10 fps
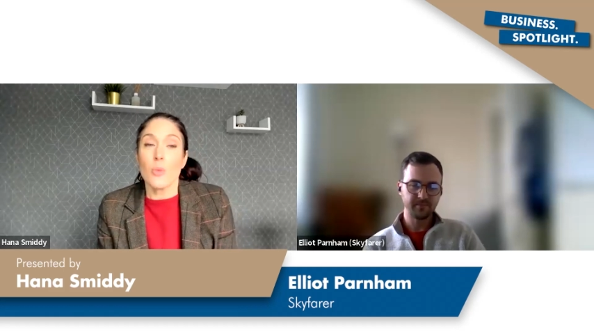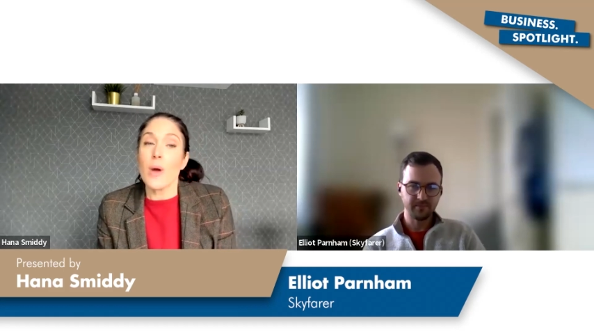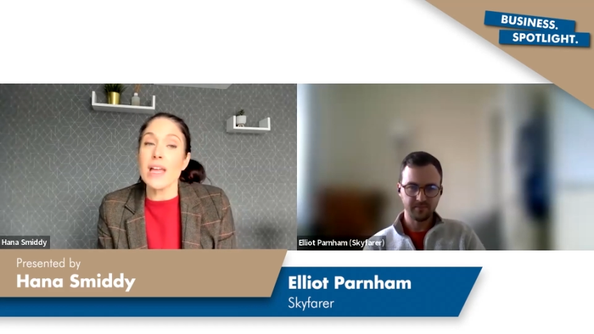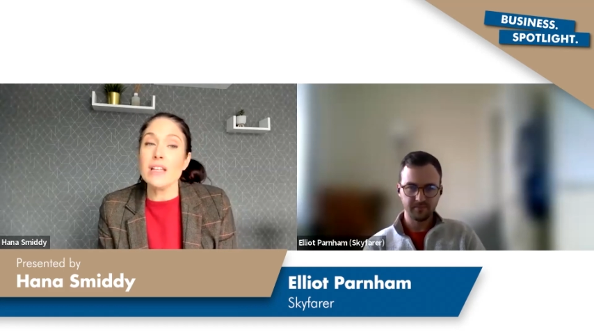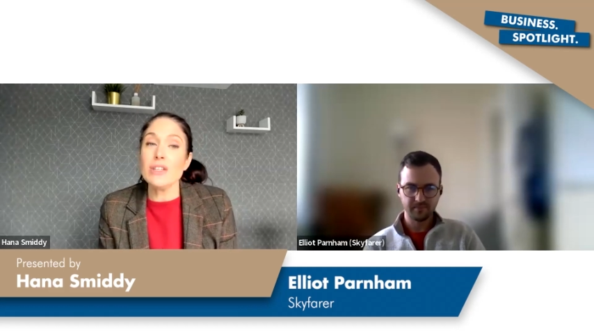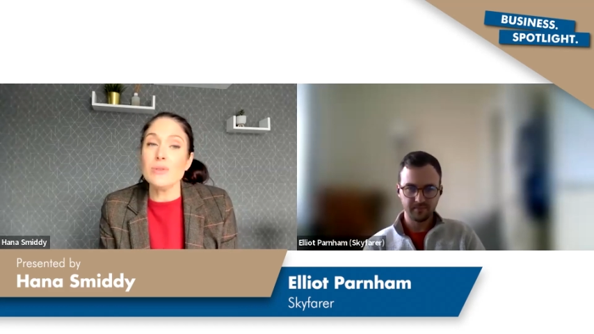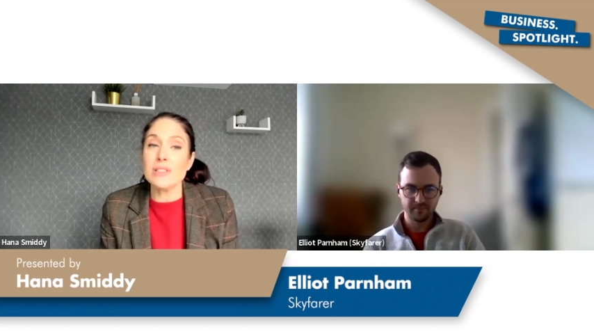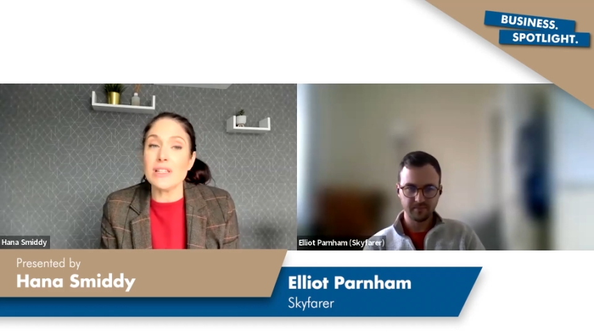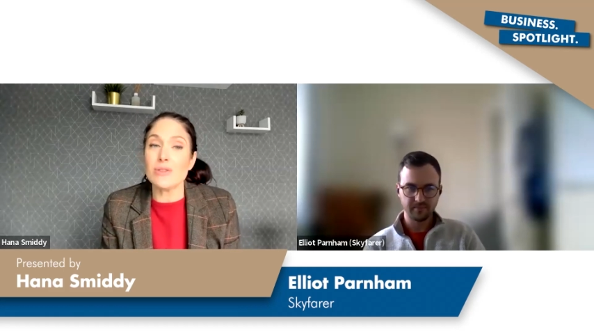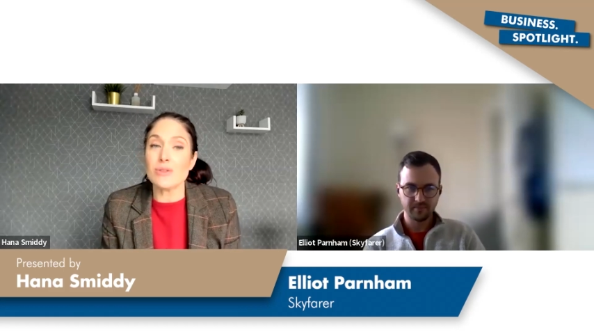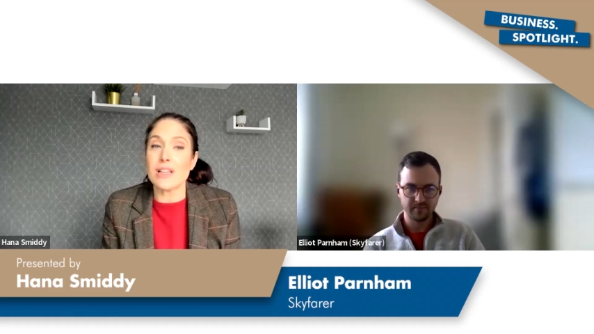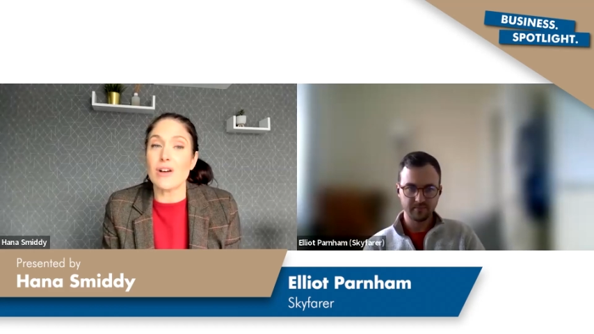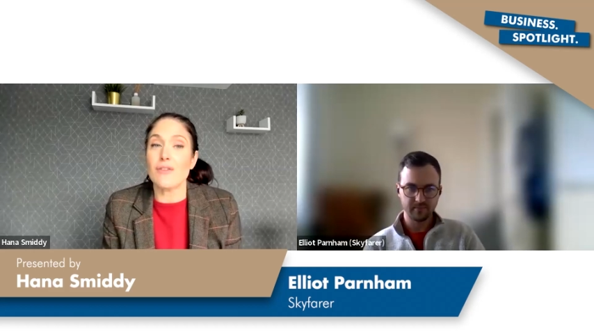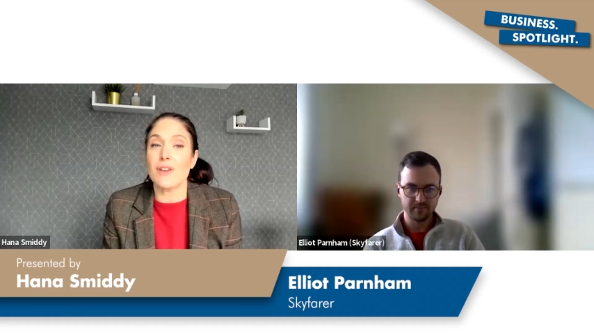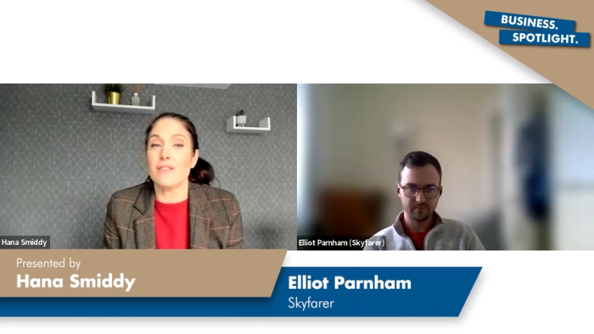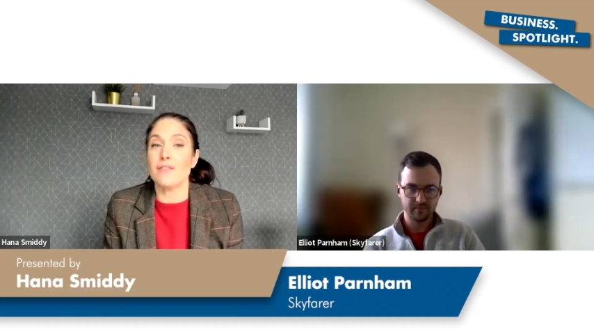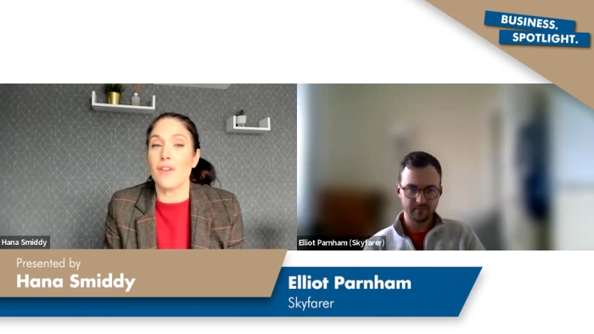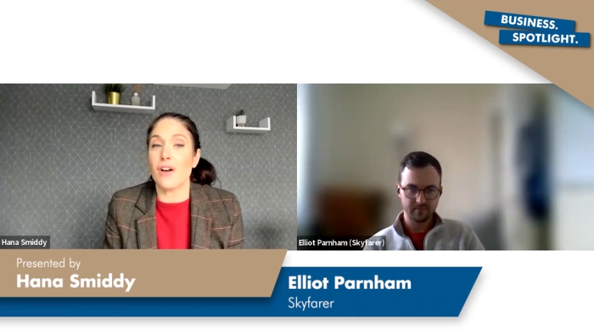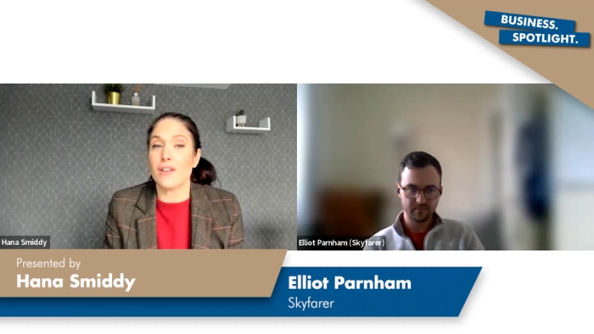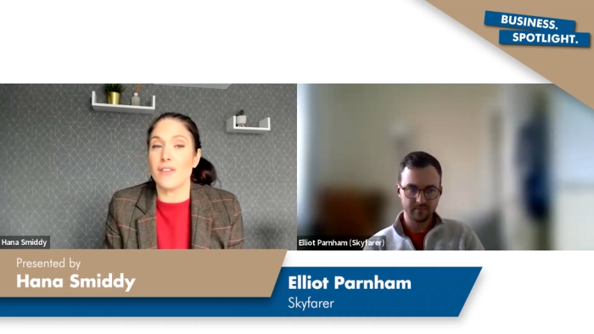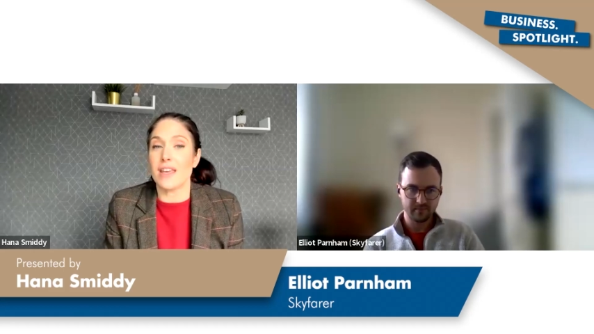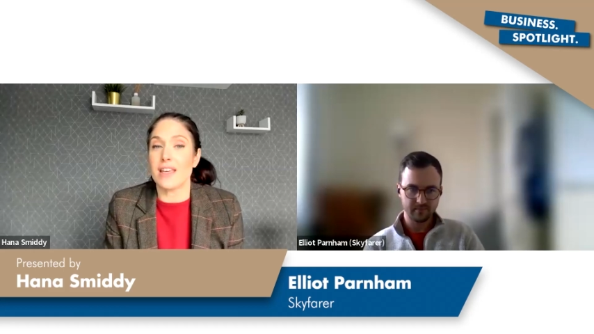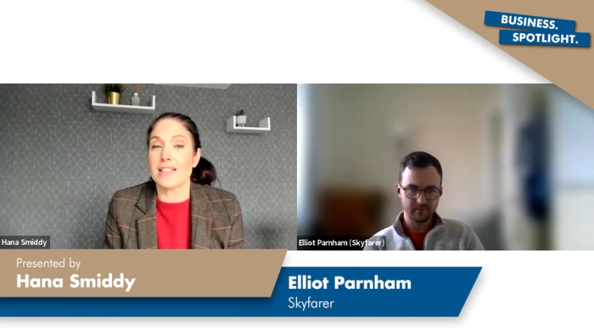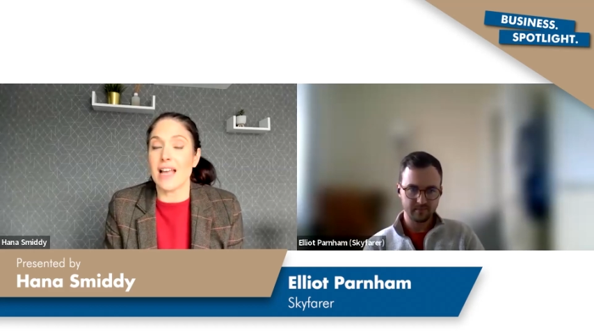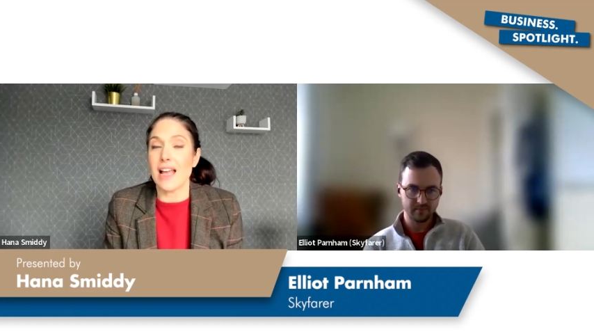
Speaker 1: where do you see yourself in five years?